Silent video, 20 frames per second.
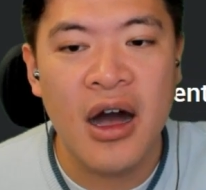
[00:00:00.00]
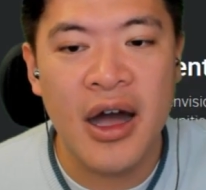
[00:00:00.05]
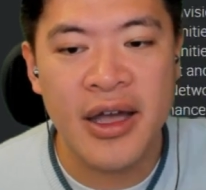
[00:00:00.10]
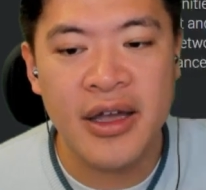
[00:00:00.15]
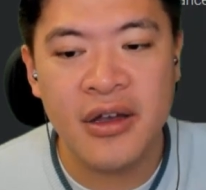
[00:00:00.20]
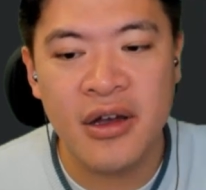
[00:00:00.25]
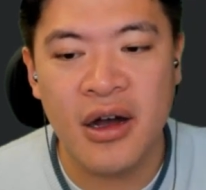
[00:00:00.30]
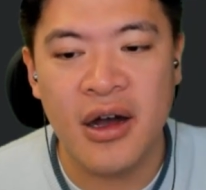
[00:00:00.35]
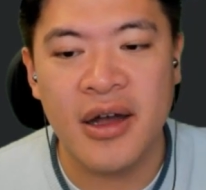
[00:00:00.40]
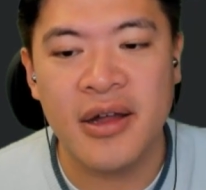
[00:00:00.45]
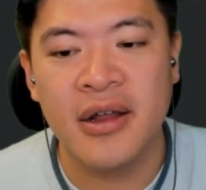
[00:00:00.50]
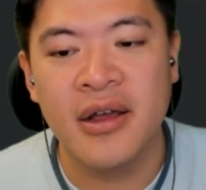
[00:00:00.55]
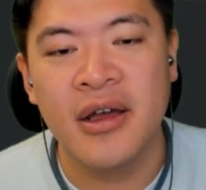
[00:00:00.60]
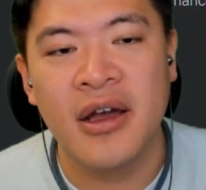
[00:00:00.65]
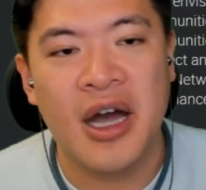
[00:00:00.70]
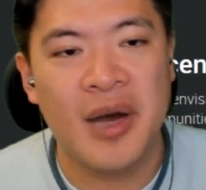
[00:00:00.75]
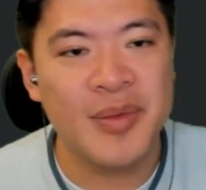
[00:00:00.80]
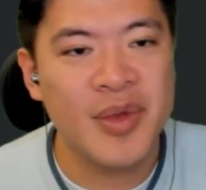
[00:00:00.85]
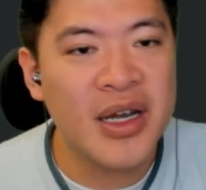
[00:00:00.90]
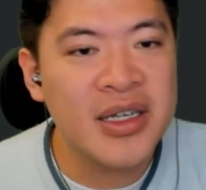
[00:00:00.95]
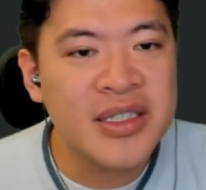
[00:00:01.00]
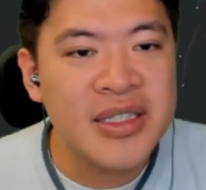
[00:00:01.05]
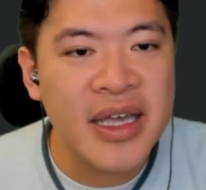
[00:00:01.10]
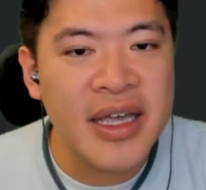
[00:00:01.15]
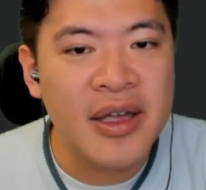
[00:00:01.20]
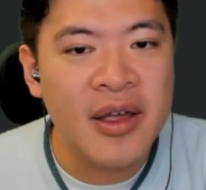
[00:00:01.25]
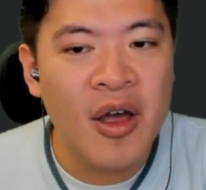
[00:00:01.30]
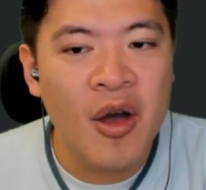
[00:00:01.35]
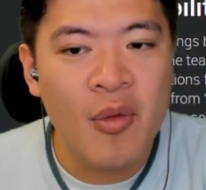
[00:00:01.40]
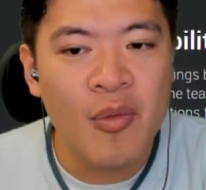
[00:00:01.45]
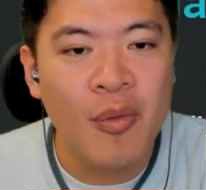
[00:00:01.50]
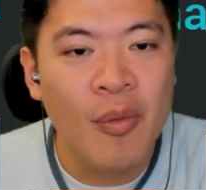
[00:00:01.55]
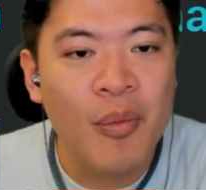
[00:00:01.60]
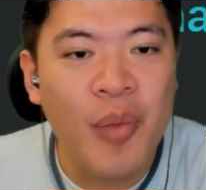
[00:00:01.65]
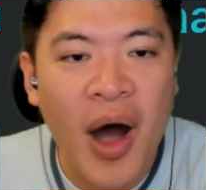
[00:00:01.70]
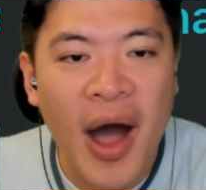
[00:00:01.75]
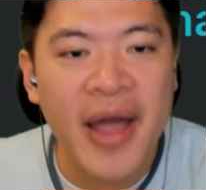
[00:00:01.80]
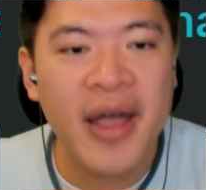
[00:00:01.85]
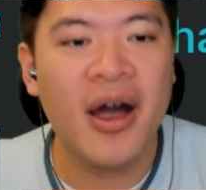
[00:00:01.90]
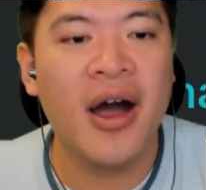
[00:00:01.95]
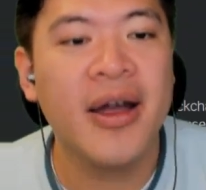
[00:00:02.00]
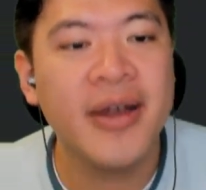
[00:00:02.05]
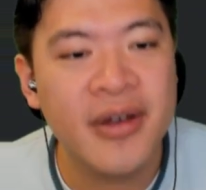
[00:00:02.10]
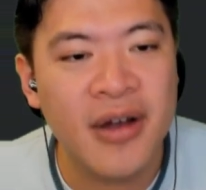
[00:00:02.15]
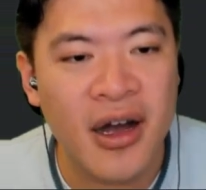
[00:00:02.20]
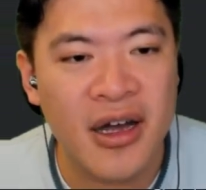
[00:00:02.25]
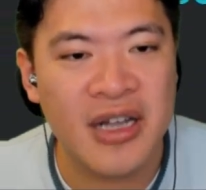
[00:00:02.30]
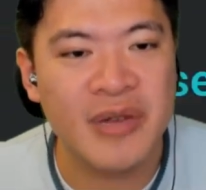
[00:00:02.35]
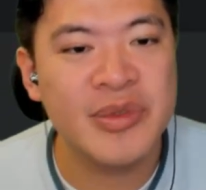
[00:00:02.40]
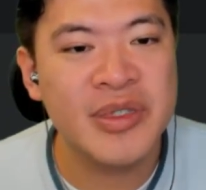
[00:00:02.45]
Icon. I'm not saying buy Icon.